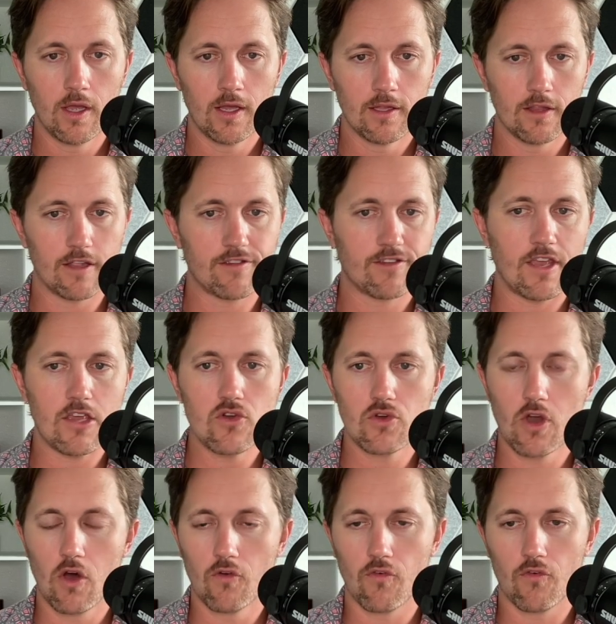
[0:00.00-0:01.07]
let's say you
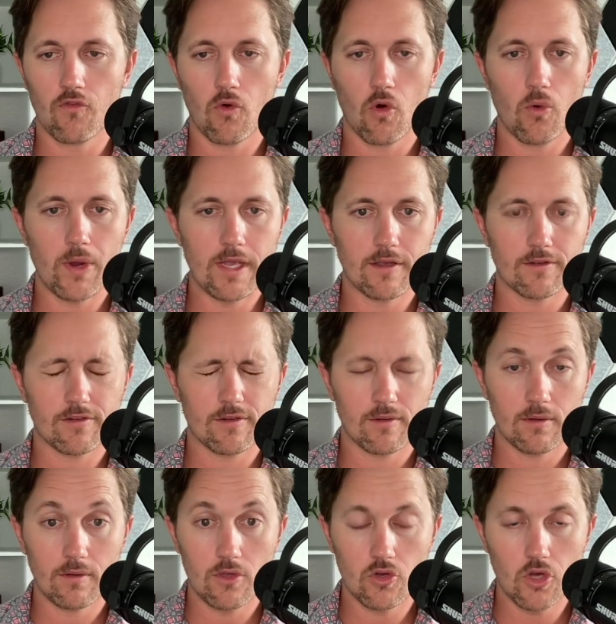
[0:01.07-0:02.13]
go for 4 weeks.
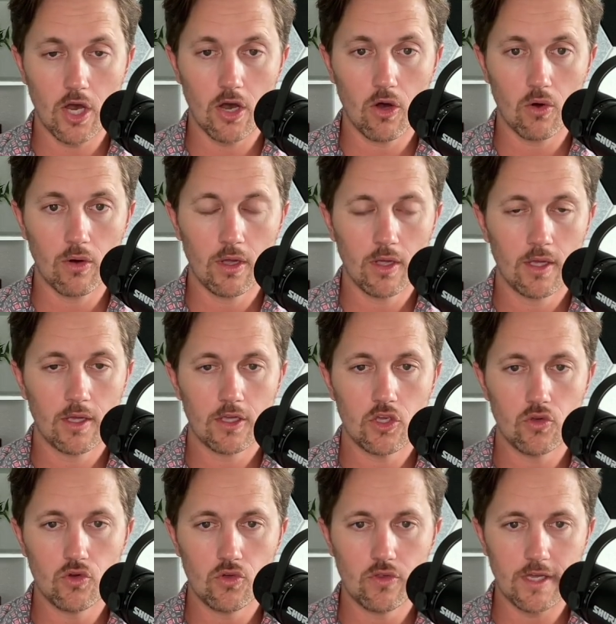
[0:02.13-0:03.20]
You
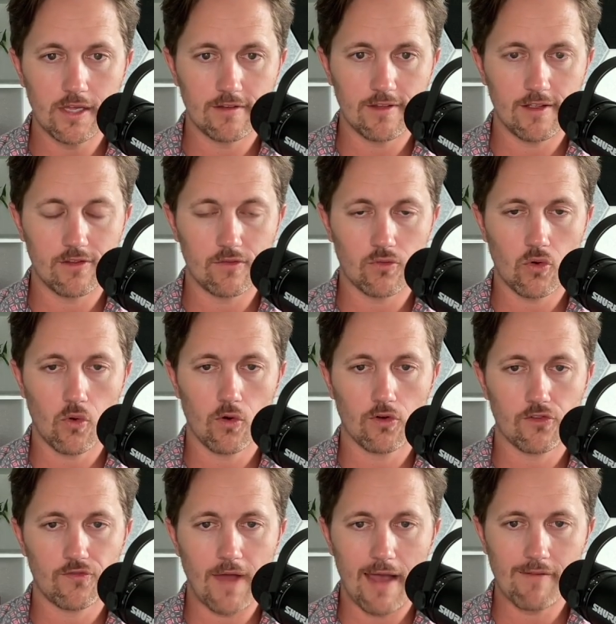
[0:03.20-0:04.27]
do the intensive
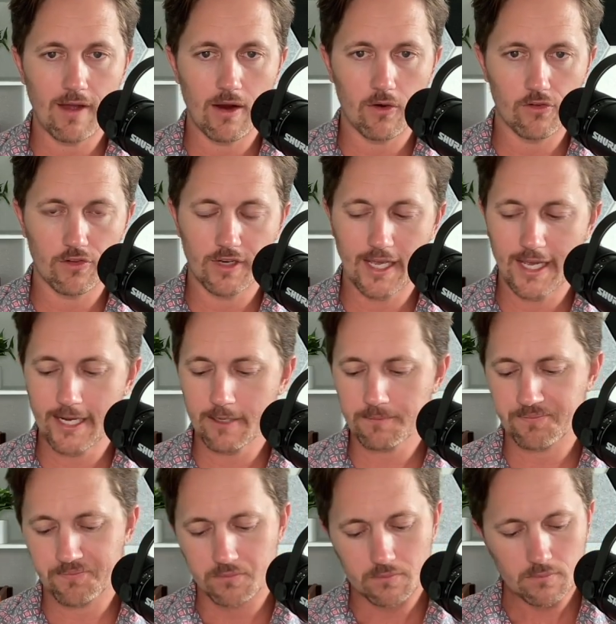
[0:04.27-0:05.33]
course, 5 hours a day.
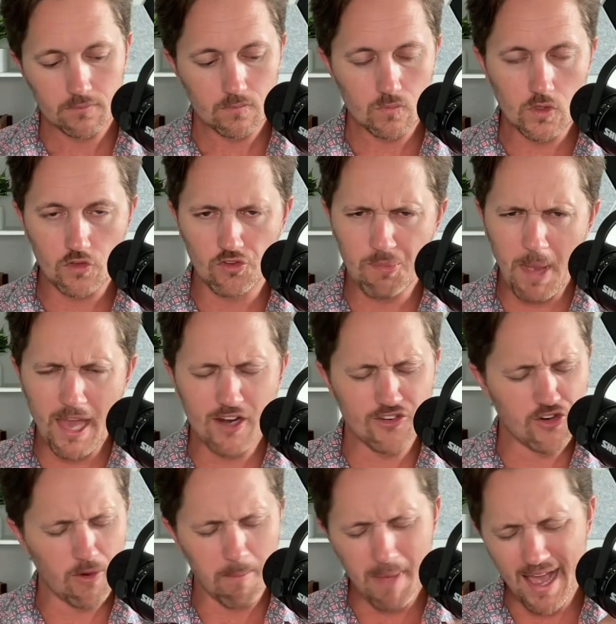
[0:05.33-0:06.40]
Spanish,
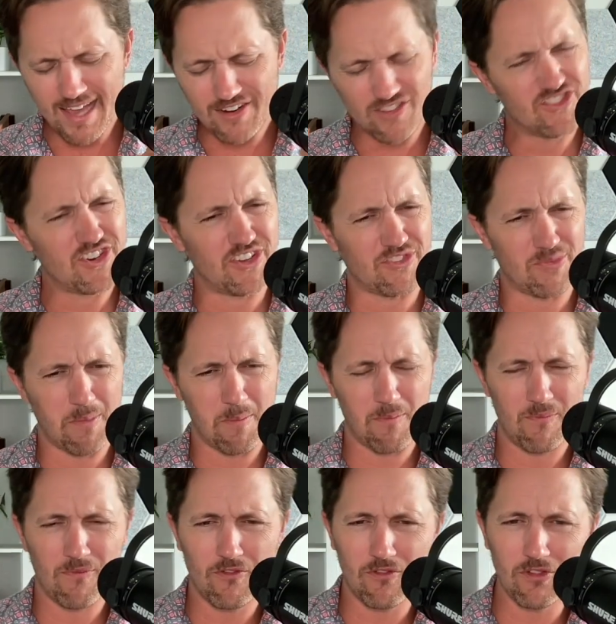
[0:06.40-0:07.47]
your mind is just
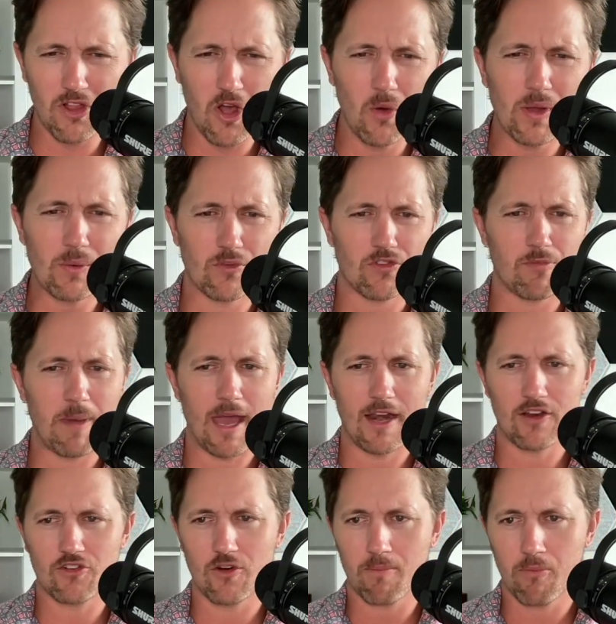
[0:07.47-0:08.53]
flowing with
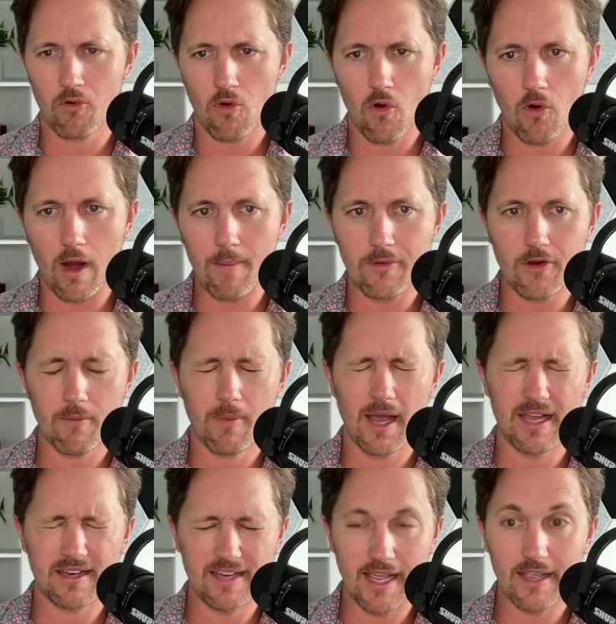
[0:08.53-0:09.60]
Spanish. You're programming your
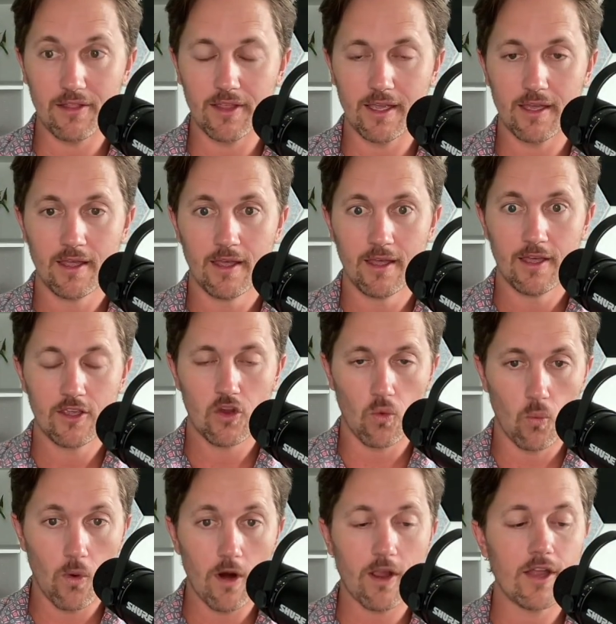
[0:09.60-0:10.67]
mind daily. You're
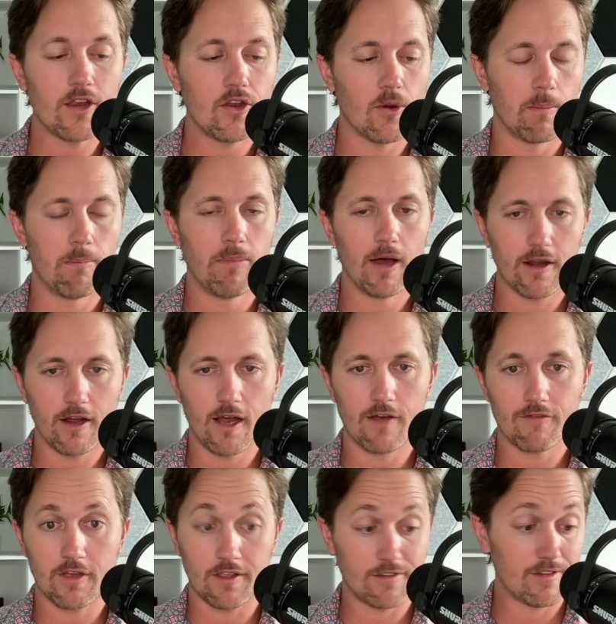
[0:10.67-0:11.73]
working your butt
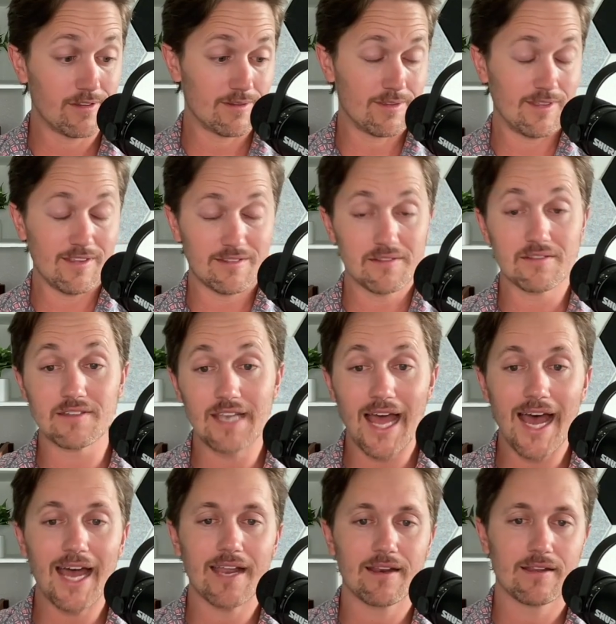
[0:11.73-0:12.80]
off because it's
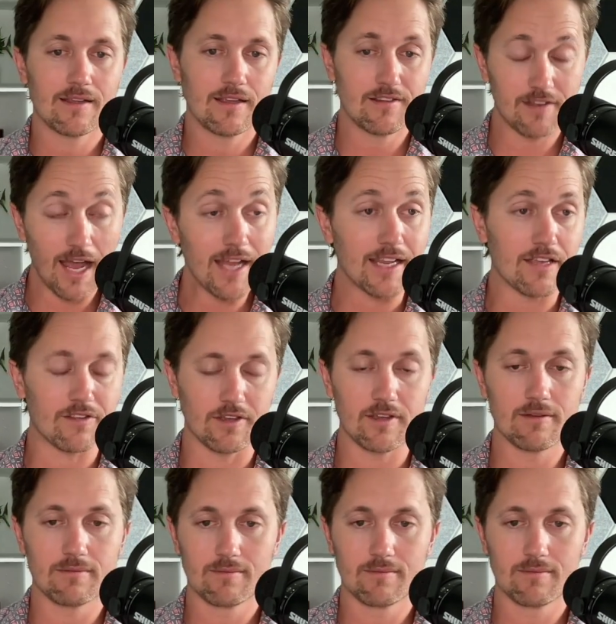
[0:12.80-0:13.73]
not easy.